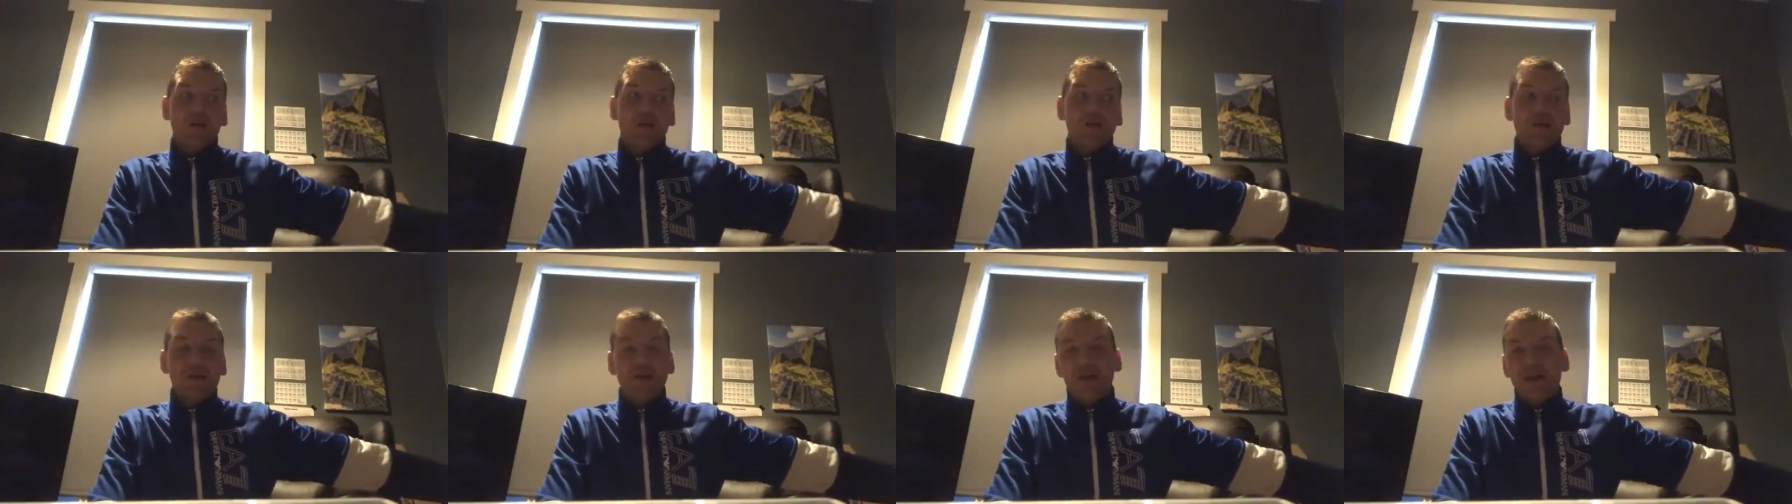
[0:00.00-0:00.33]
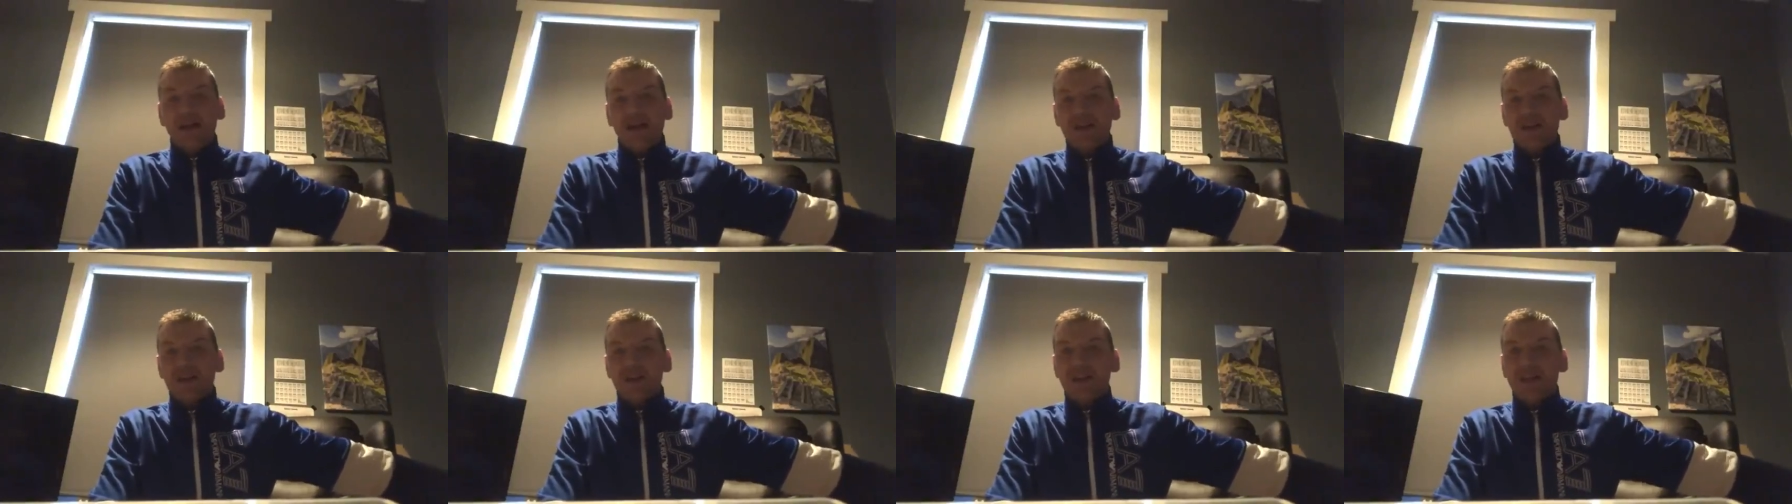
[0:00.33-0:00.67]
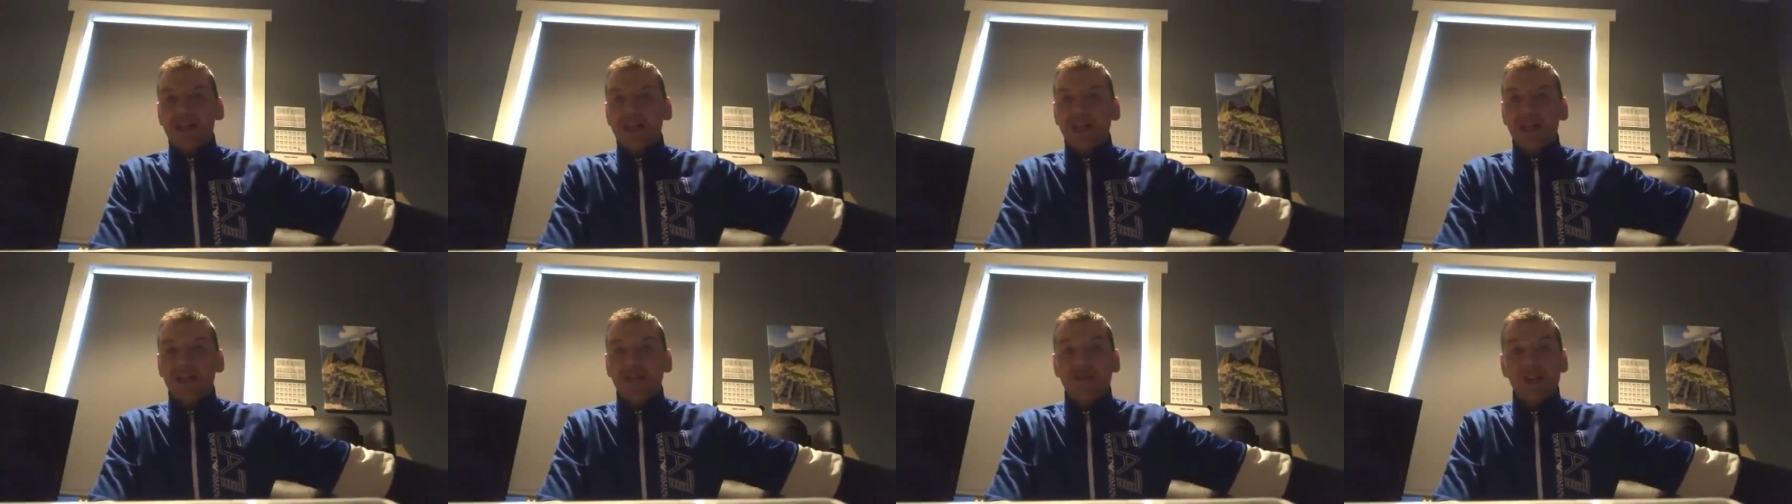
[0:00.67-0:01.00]
over the last three
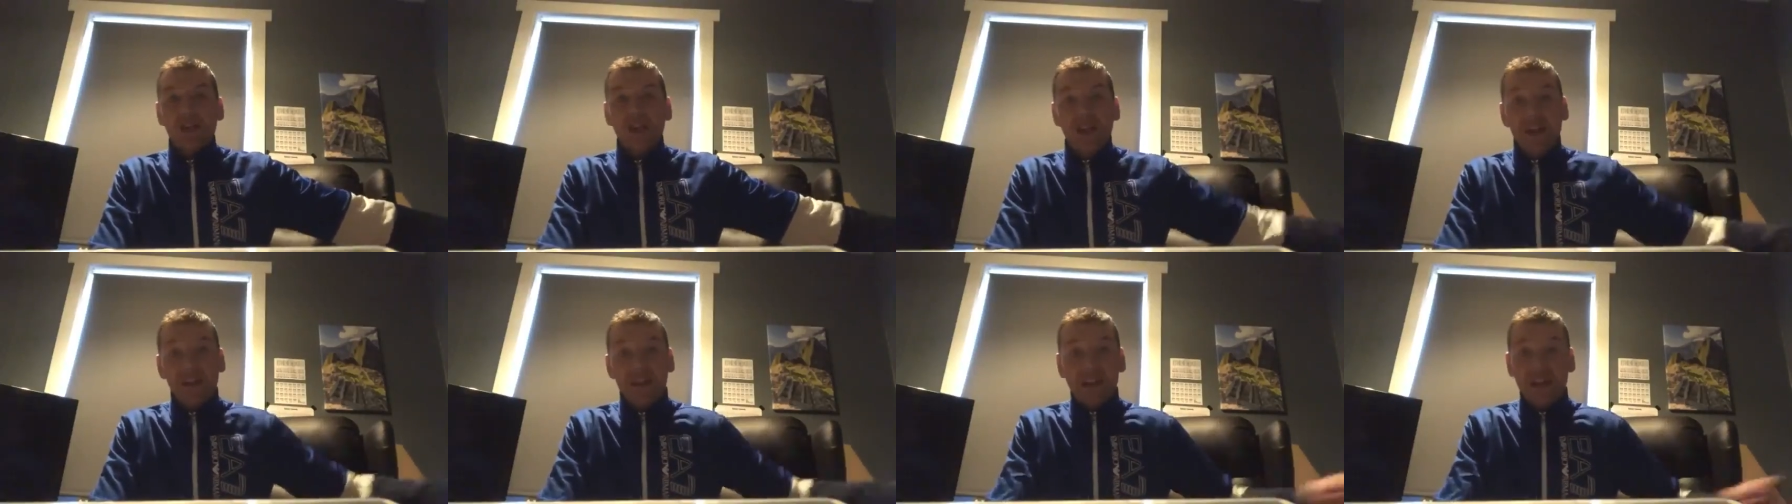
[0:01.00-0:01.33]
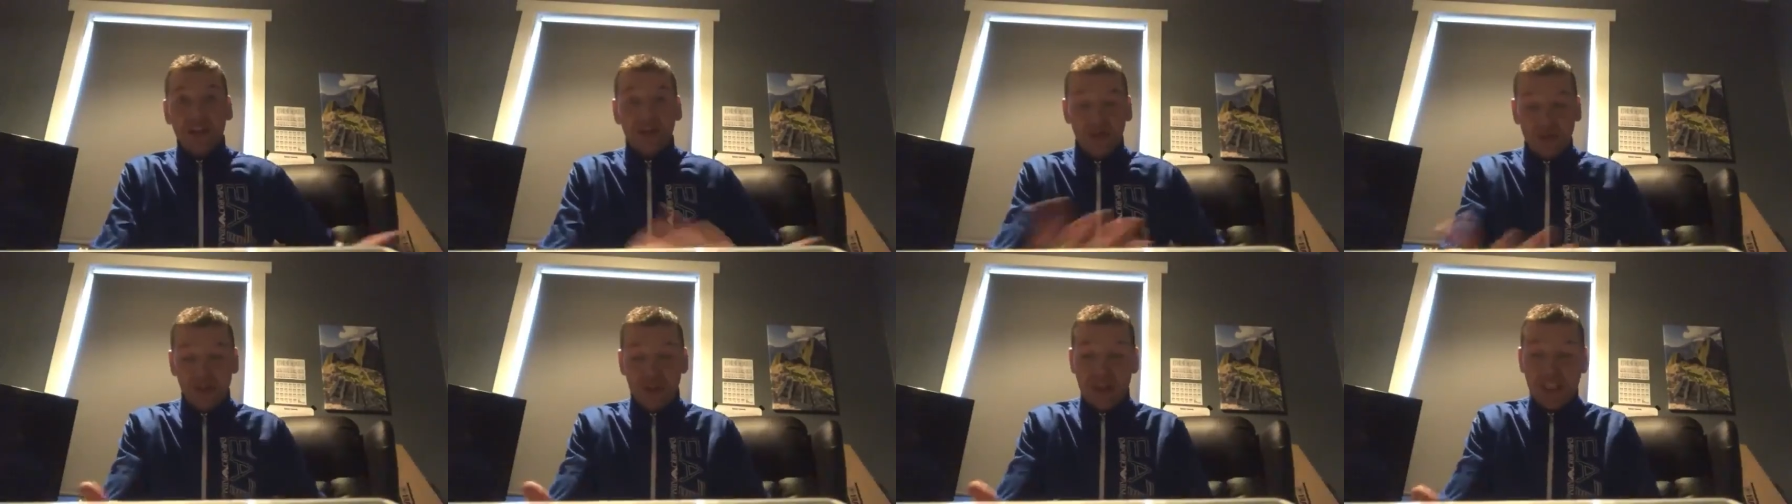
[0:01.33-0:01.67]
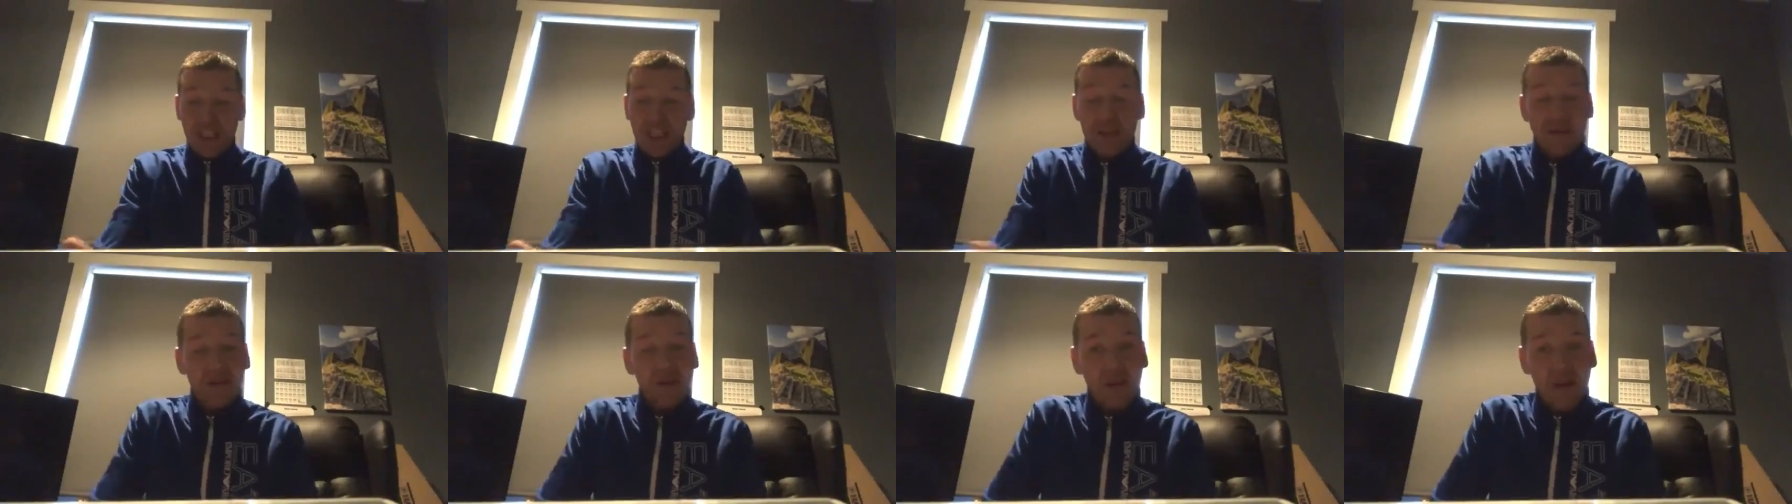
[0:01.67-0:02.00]
years then you'll
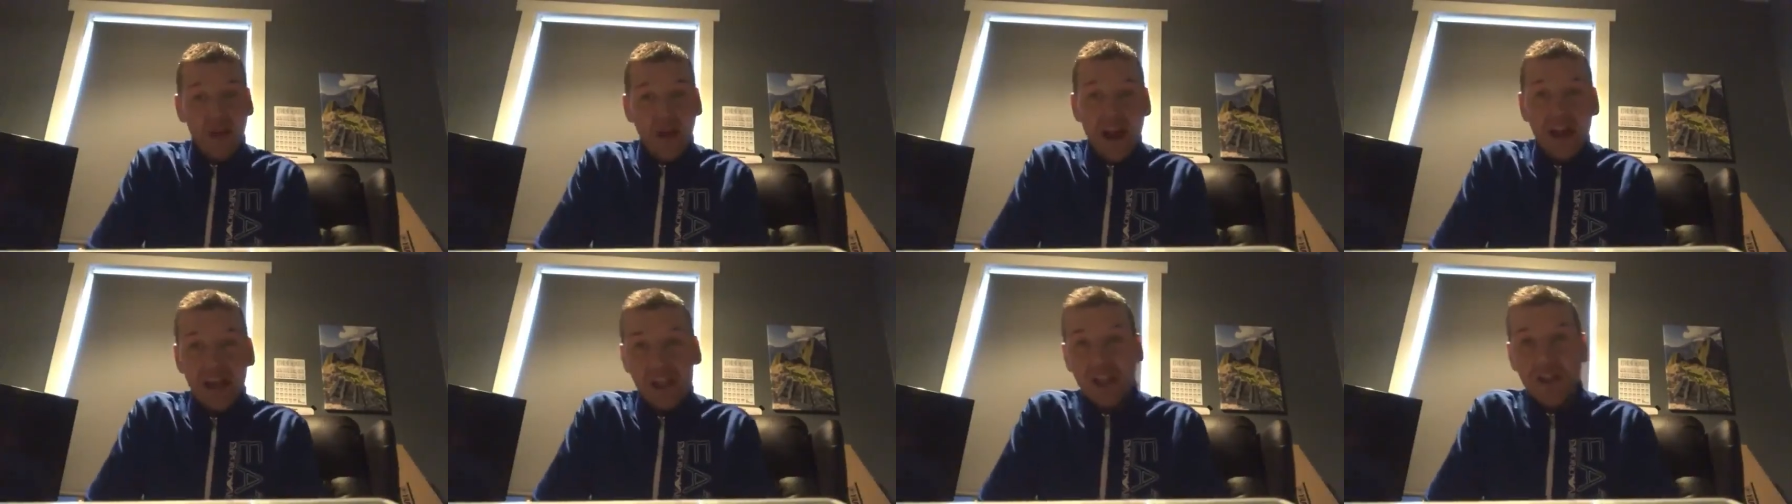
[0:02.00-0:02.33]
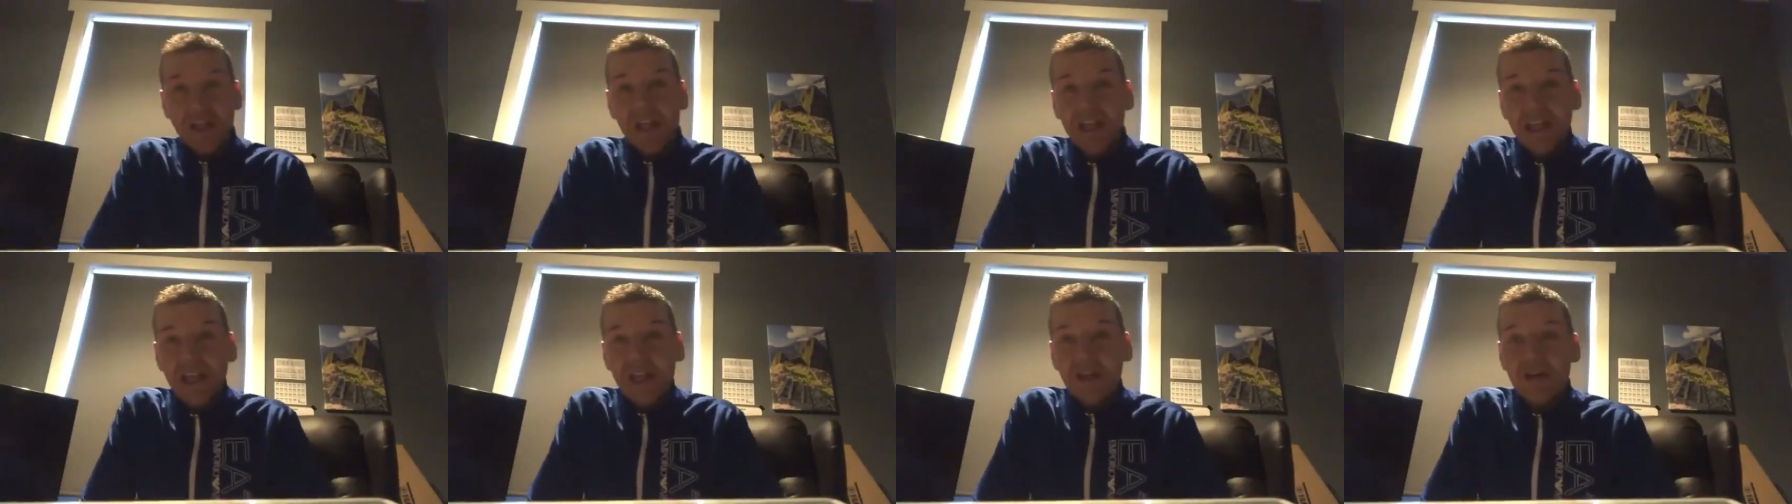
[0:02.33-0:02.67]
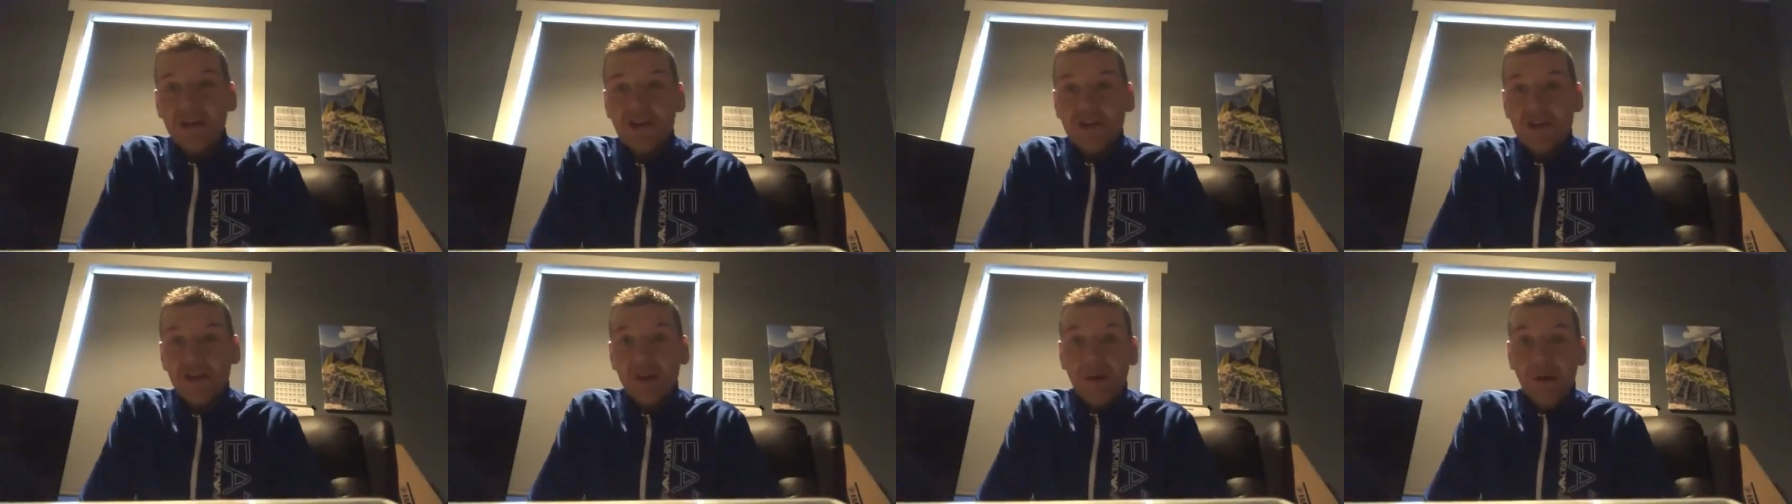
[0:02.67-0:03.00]
see that the last three
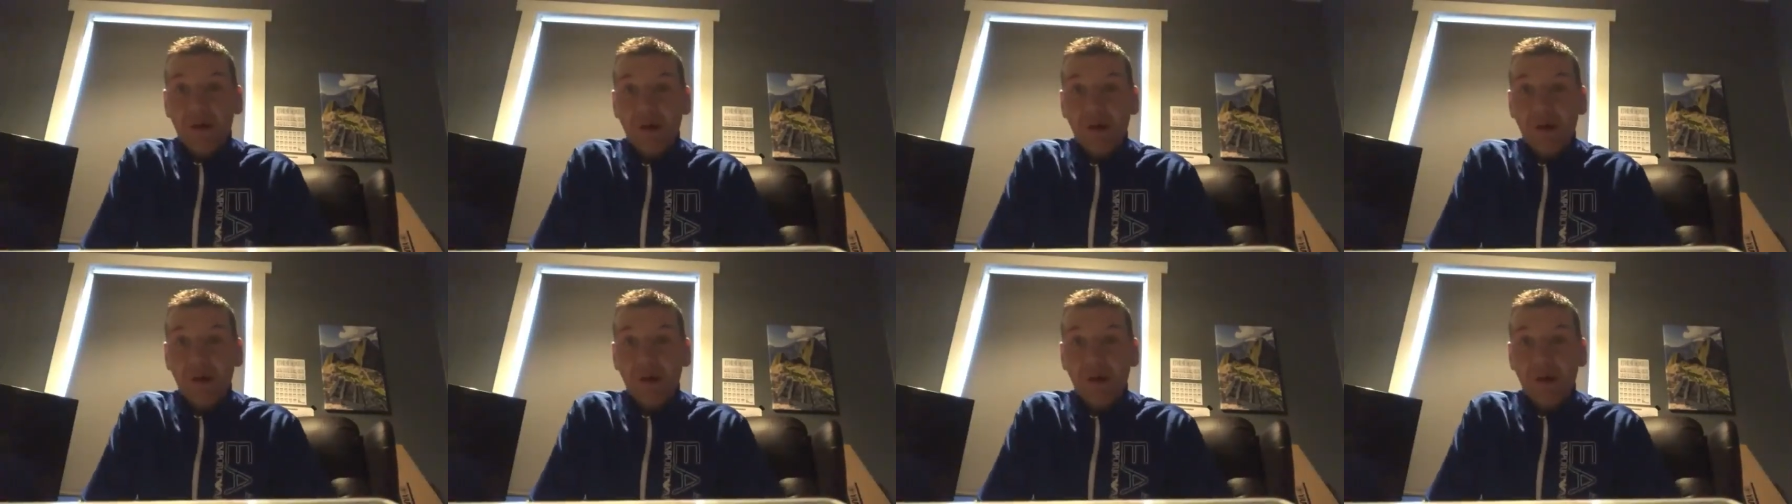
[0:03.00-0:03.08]
years